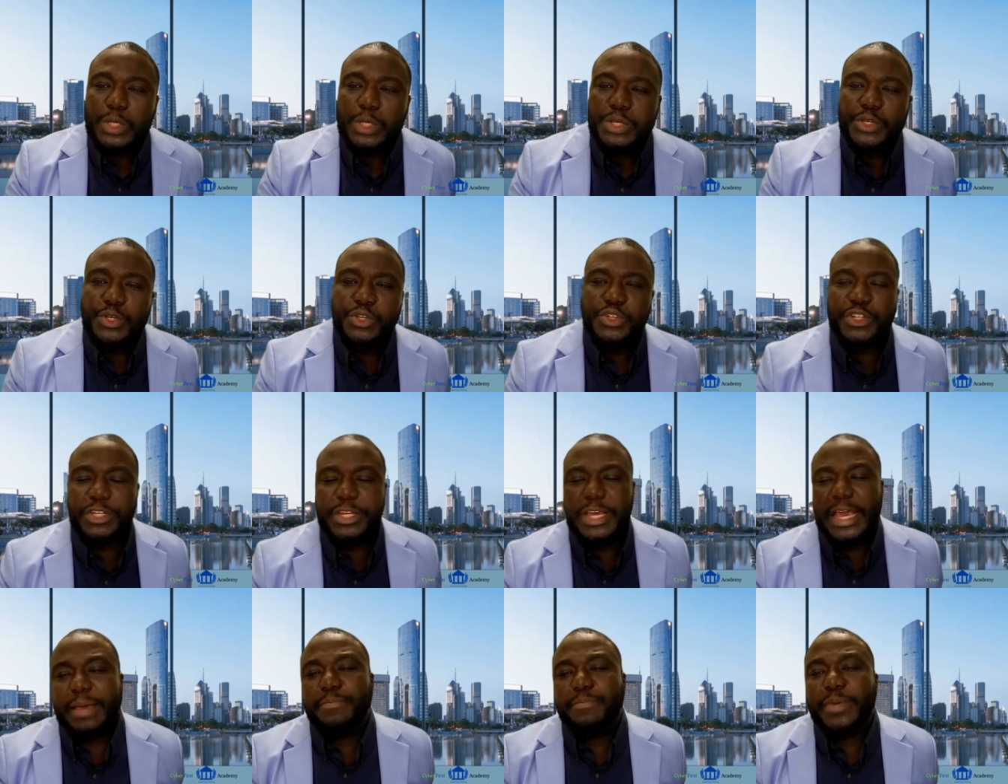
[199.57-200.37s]
You should
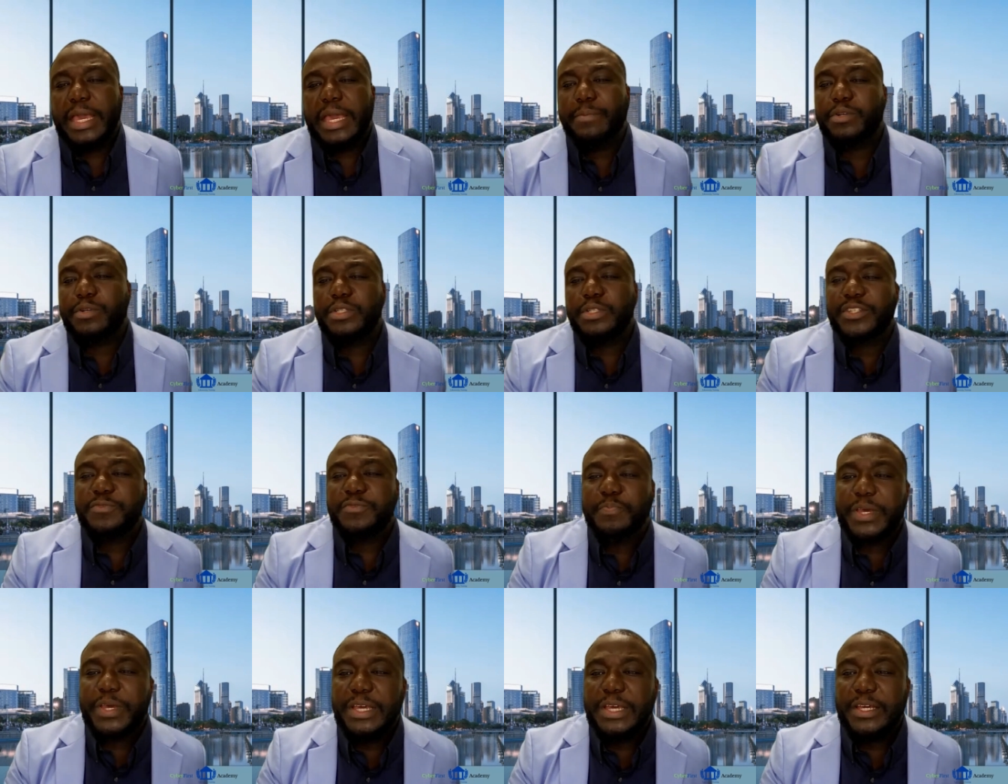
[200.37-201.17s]
be able to
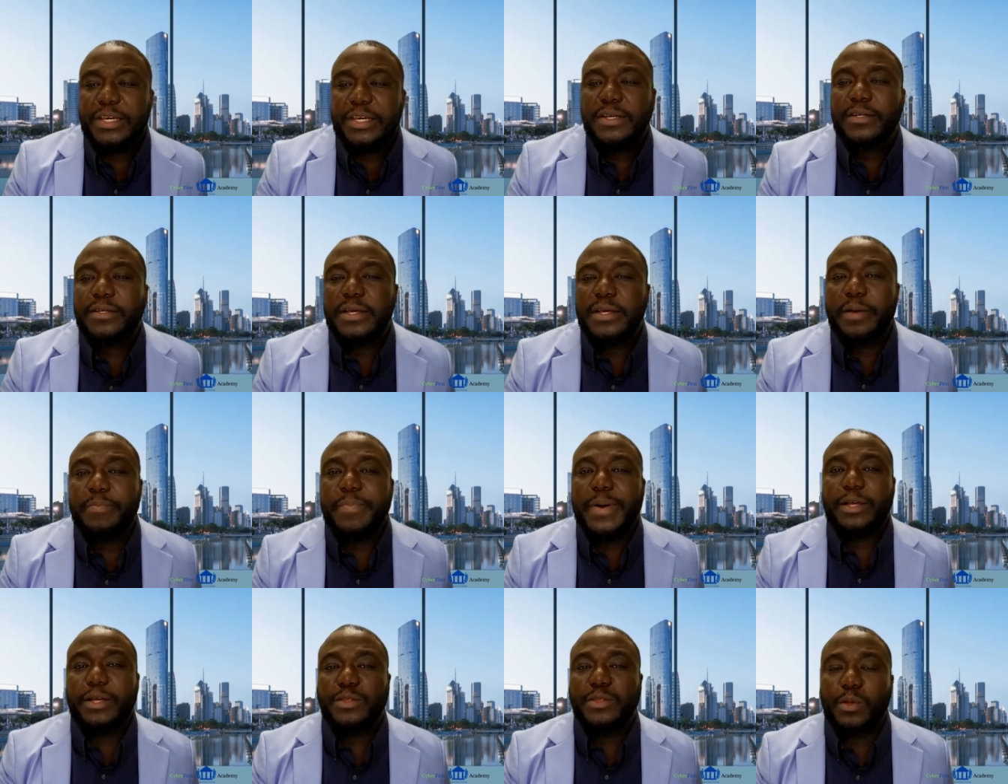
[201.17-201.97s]
speak
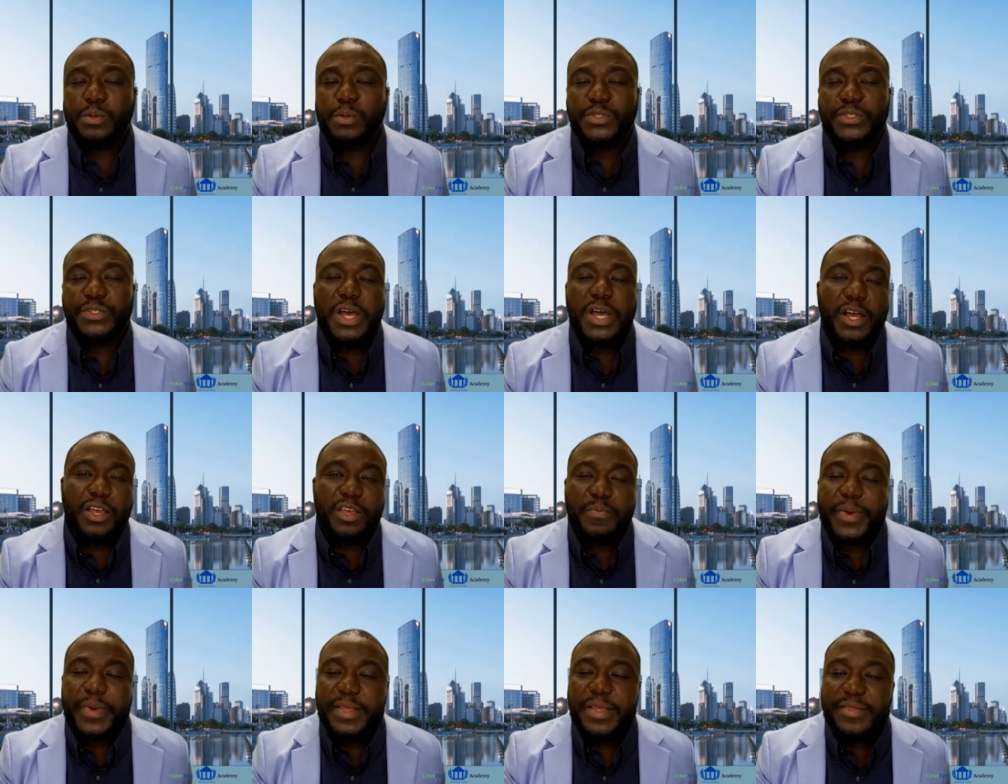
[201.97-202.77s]
about those
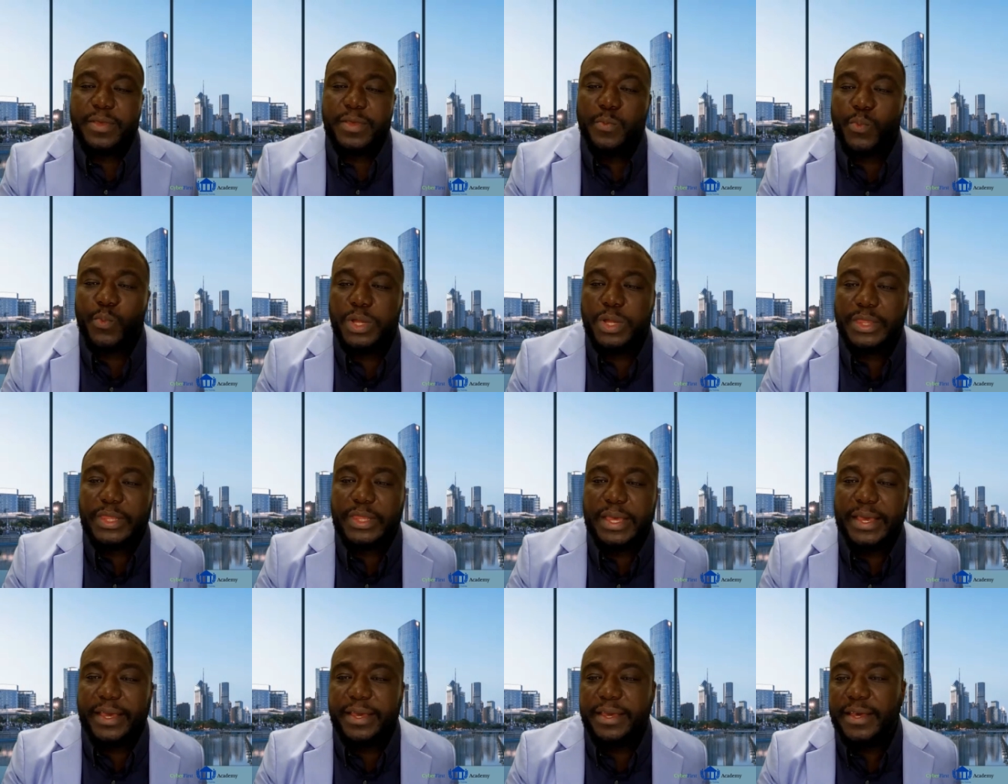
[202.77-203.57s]
documents and what
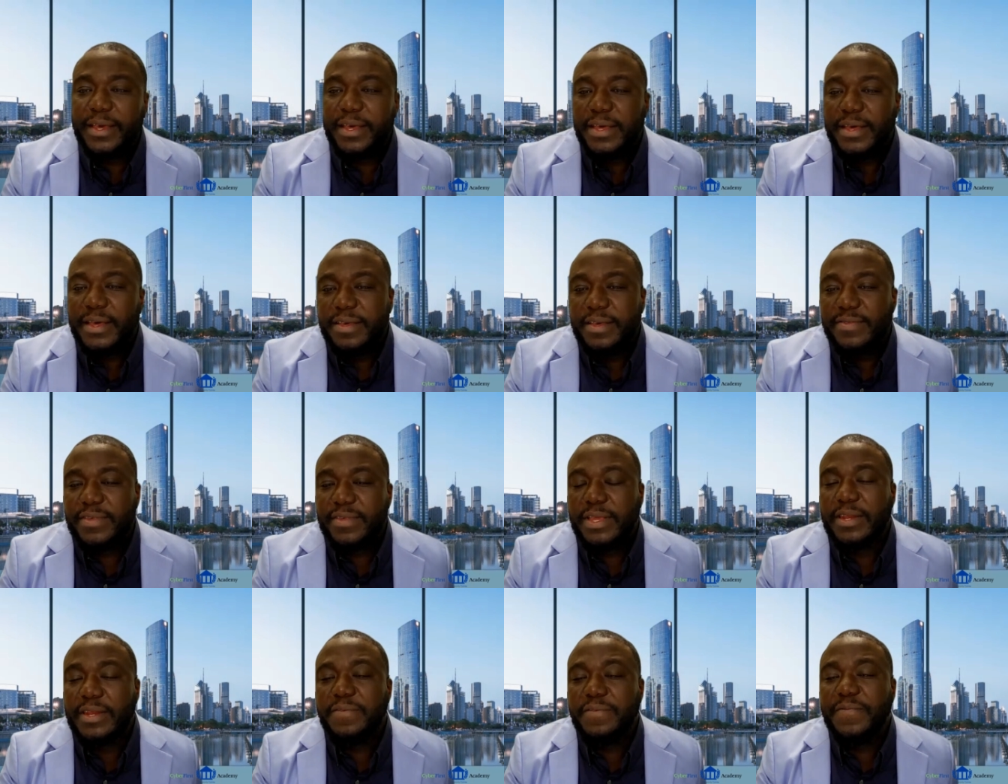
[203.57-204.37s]
they
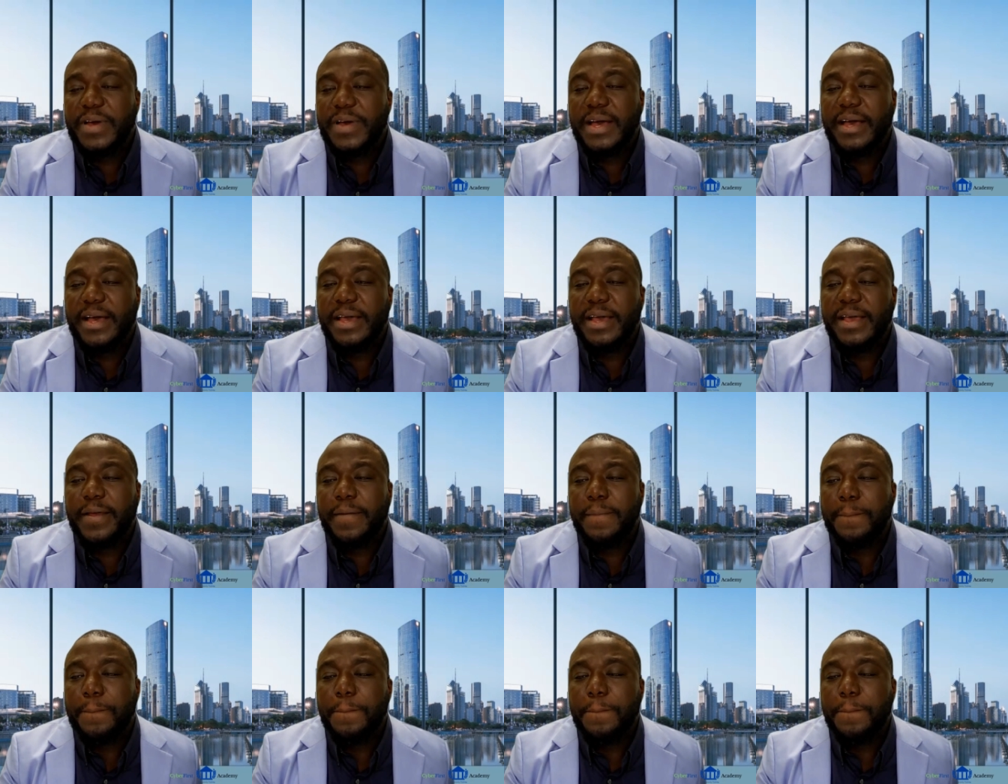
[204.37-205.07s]
signify.